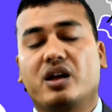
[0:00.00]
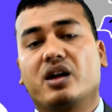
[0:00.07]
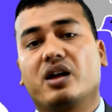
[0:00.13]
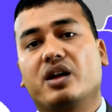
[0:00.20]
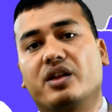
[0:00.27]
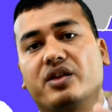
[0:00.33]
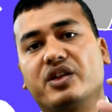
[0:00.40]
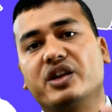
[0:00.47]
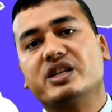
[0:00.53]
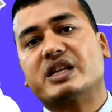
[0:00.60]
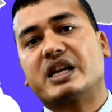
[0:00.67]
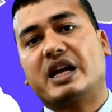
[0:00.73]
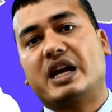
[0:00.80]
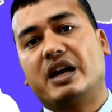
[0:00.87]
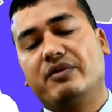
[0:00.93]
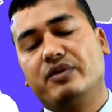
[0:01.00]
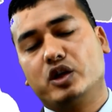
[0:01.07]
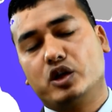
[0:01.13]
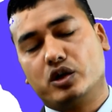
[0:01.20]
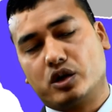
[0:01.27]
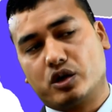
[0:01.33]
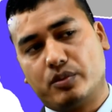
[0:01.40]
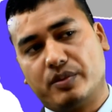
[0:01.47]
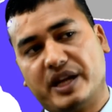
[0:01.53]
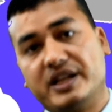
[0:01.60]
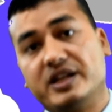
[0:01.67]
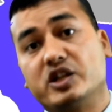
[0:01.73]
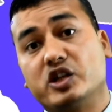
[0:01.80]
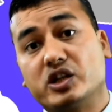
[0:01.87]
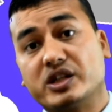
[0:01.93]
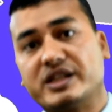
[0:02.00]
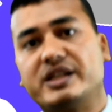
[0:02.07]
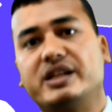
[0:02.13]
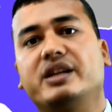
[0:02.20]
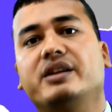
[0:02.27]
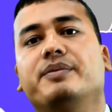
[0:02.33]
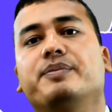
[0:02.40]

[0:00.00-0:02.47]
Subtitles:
This heavy equipment industry